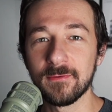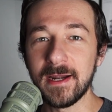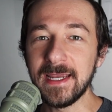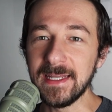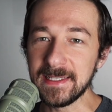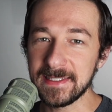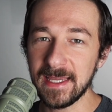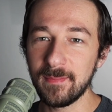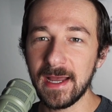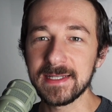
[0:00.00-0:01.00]
running in a
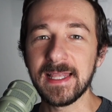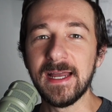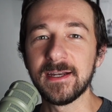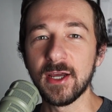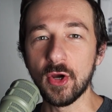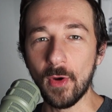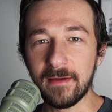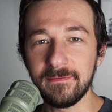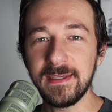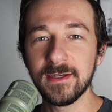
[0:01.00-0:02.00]
sandbox on
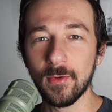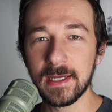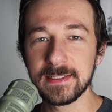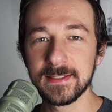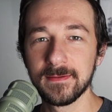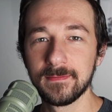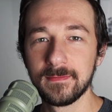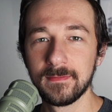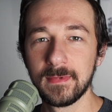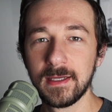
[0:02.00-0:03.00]
Graphene OS.
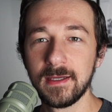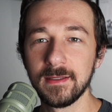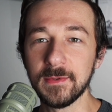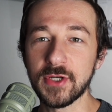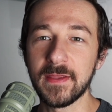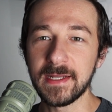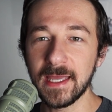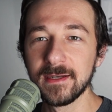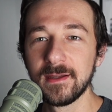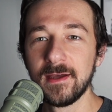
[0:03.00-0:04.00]
Let me try that again.